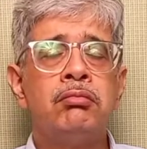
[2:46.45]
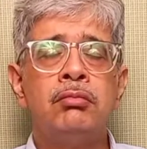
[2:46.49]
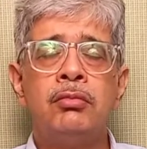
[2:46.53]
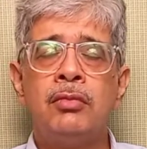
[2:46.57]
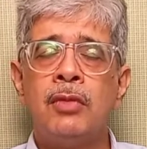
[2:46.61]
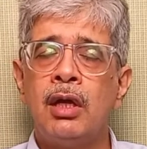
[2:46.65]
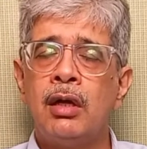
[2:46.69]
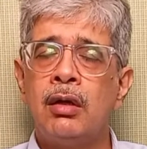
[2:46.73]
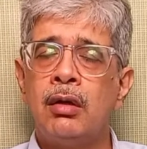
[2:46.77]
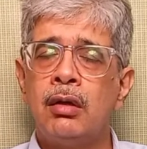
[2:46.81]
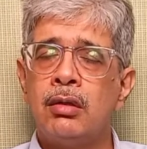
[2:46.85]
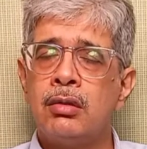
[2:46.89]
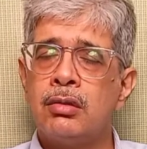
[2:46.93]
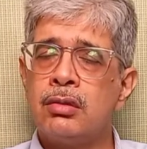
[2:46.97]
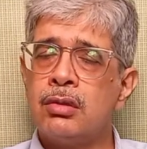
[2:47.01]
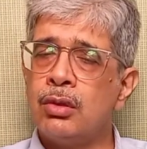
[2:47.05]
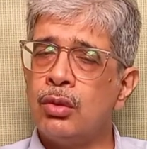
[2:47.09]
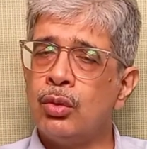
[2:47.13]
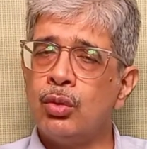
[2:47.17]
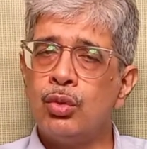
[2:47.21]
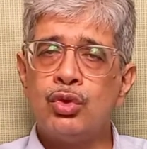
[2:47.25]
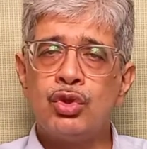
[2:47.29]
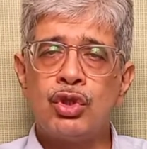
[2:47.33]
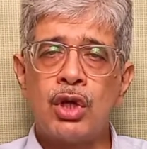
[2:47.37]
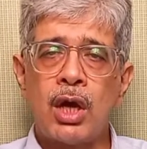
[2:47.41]
there is
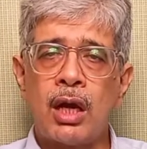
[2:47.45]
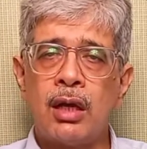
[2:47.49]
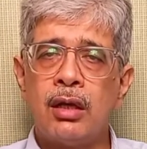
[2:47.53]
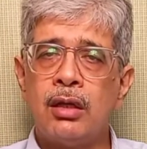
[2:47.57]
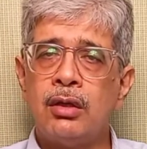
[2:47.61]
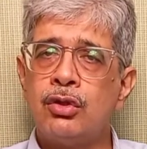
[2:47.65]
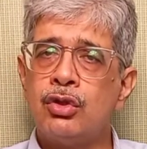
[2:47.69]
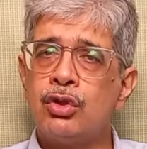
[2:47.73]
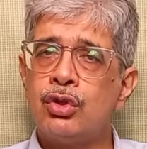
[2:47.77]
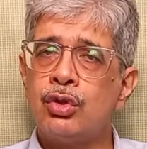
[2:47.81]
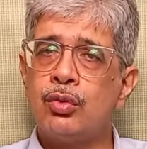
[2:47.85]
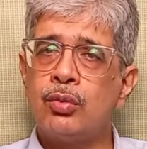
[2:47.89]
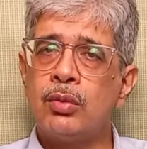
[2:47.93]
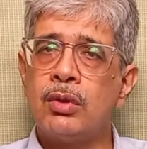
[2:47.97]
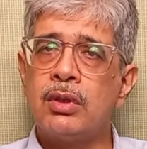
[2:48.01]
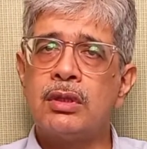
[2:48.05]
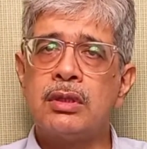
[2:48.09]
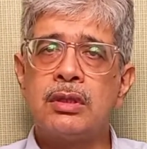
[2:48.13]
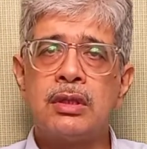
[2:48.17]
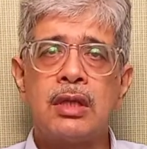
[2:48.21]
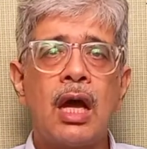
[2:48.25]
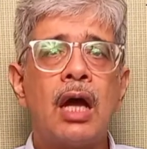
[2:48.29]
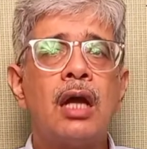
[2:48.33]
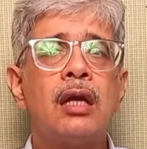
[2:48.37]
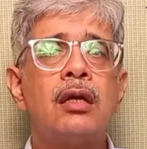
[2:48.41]
no challenge towards
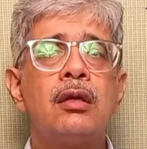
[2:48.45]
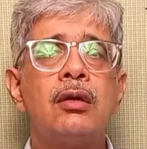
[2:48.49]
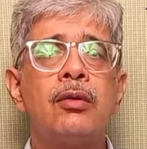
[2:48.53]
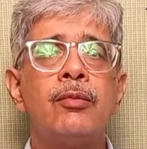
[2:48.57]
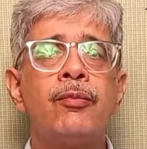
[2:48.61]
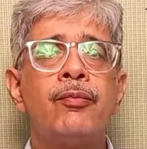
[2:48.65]
that.